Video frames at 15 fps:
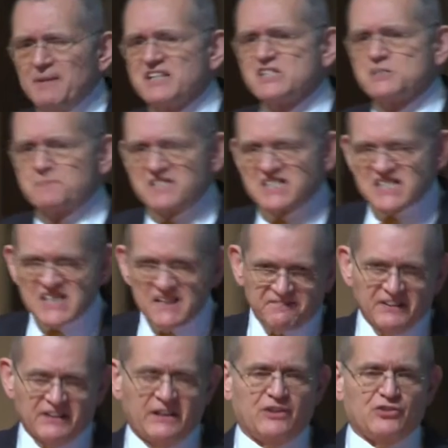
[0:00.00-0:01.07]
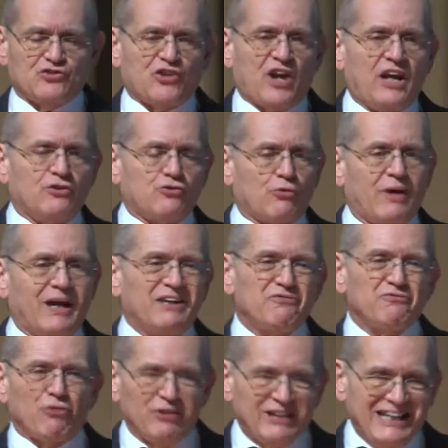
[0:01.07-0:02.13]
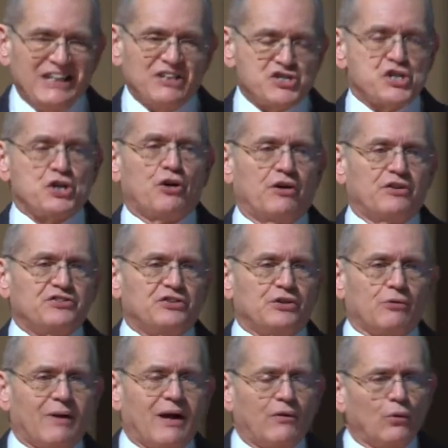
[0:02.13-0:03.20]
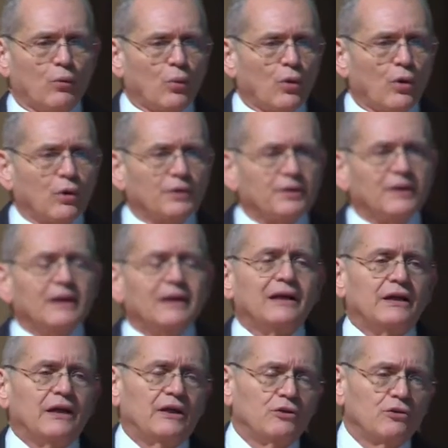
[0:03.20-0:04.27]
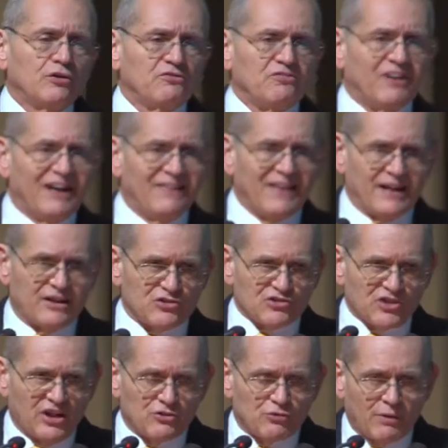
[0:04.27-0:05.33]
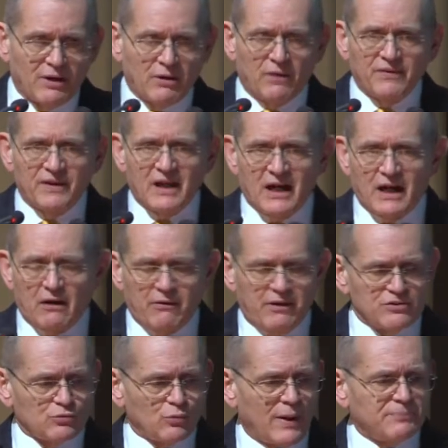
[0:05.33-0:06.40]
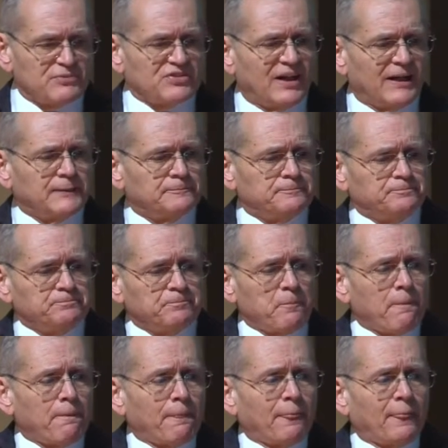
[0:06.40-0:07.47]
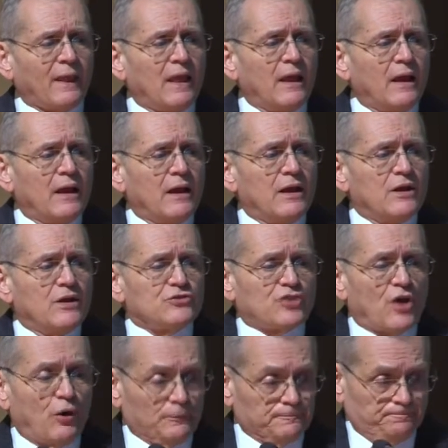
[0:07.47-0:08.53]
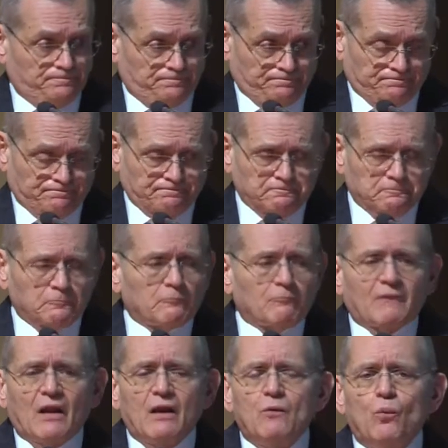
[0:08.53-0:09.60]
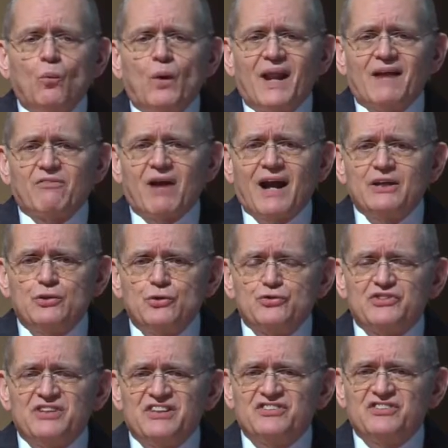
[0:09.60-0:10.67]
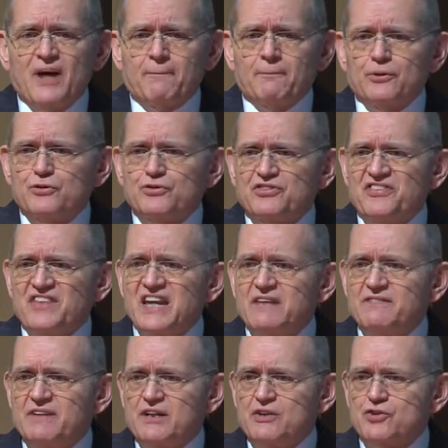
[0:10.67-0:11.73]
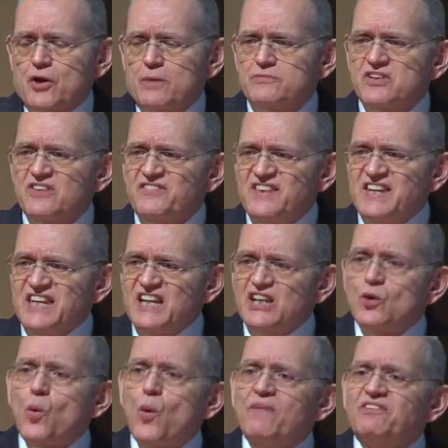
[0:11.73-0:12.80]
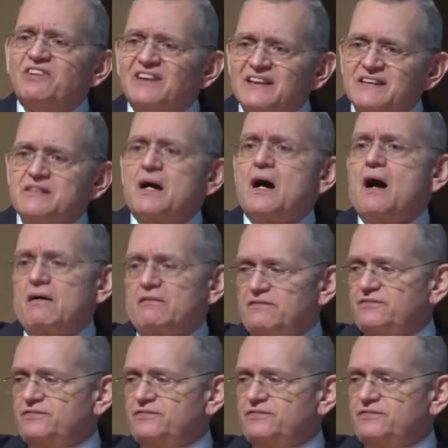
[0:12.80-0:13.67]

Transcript: a specific exchange rate for each currency around the world, and you can find that exchange rate on the IRS website. So, whenever I use these numbers, think of it in terms of the equivalent of.